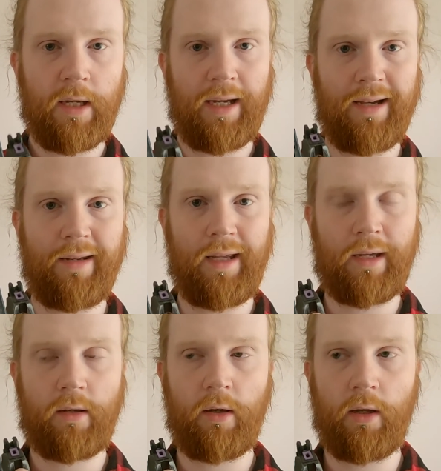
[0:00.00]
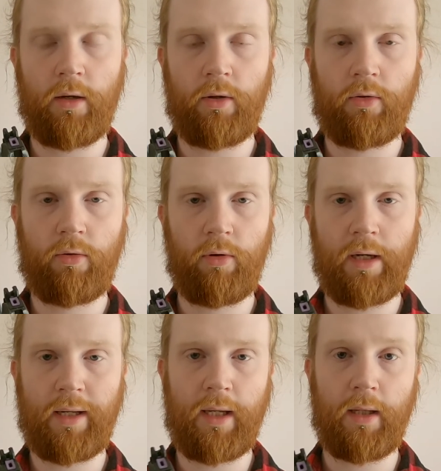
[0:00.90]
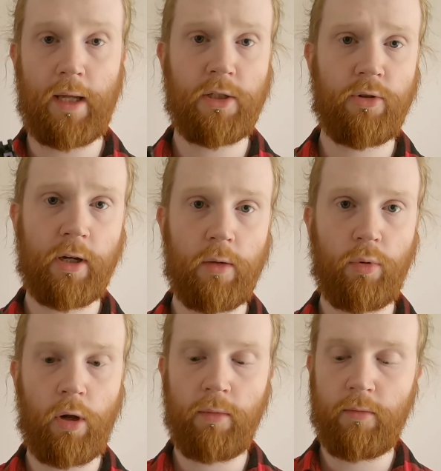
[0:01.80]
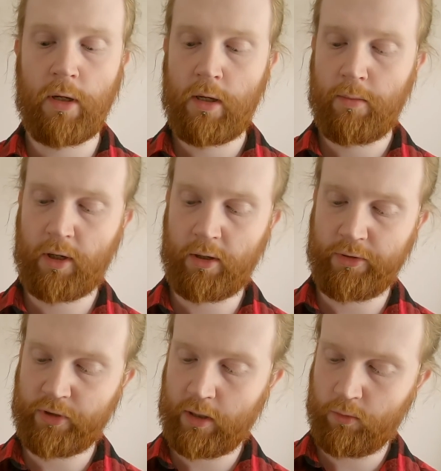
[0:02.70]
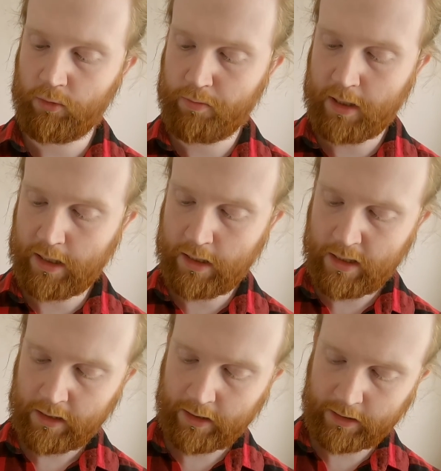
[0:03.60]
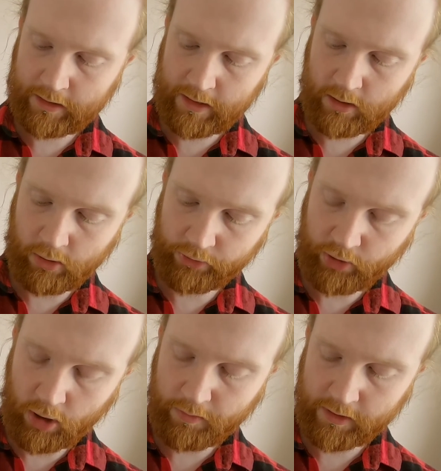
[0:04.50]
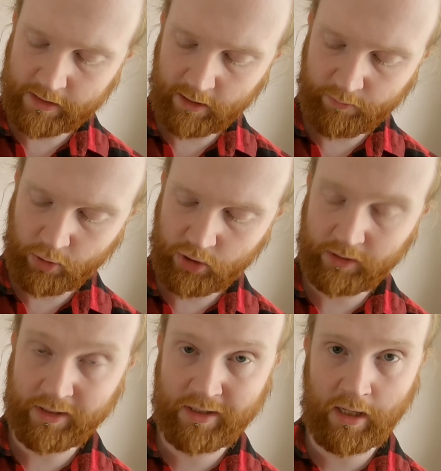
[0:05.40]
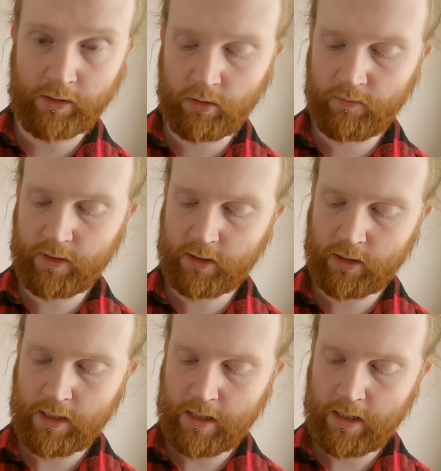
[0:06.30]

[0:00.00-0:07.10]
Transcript: and it can create a light striking problem because it would be kind of sitting on top instead of pushing the center of this,